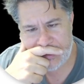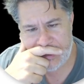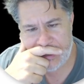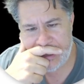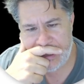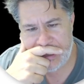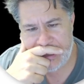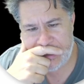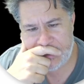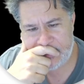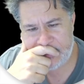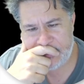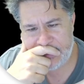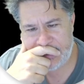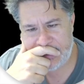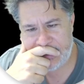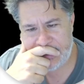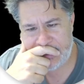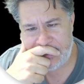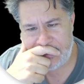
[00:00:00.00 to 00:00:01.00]
and
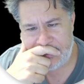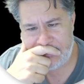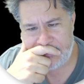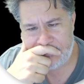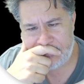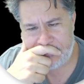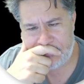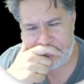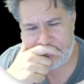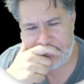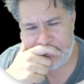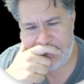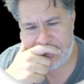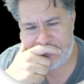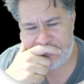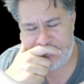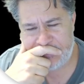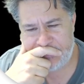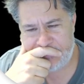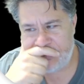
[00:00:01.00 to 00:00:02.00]

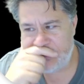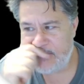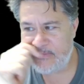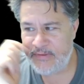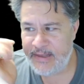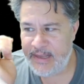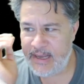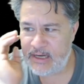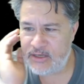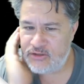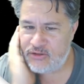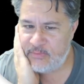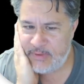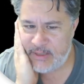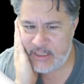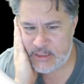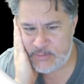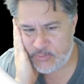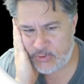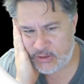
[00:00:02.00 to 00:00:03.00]
possibly one of the extra
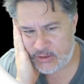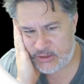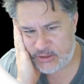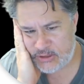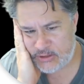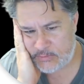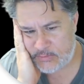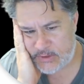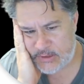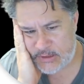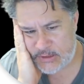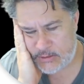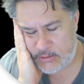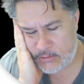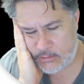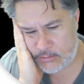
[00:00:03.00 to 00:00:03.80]
baseball terms.